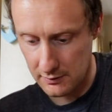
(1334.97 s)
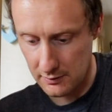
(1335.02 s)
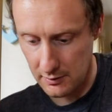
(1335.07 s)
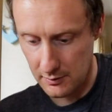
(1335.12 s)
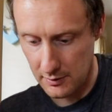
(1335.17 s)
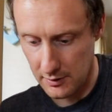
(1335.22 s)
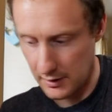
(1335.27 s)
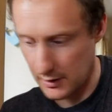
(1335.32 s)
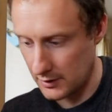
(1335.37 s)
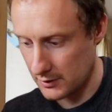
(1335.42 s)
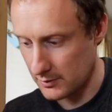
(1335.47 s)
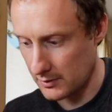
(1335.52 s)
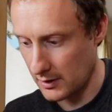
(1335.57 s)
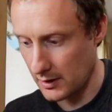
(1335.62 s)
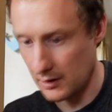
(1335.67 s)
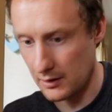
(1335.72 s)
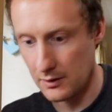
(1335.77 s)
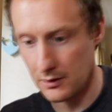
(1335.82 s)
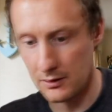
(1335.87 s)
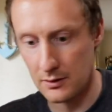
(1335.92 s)
3x8s.
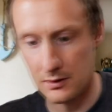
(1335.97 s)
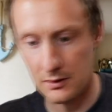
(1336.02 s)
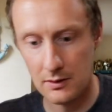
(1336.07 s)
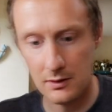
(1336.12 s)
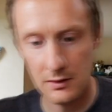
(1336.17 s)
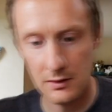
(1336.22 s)
Where are you?